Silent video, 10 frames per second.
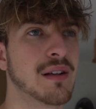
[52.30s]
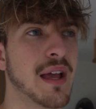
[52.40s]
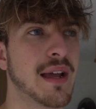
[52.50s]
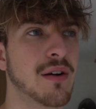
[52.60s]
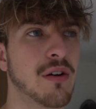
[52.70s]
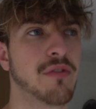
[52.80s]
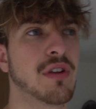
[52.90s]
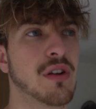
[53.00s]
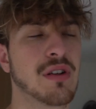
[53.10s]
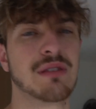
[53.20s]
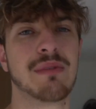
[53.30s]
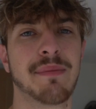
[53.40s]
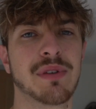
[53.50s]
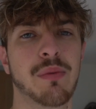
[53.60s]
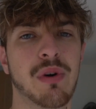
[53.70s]
Getting coffee and doing some
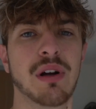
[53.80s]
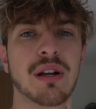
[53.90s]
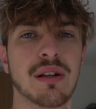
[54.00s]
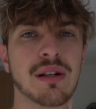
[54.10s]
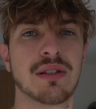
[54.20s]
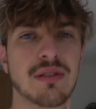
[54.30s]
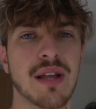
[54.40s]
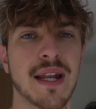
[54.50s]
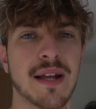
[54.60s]
laptop work. Let's do that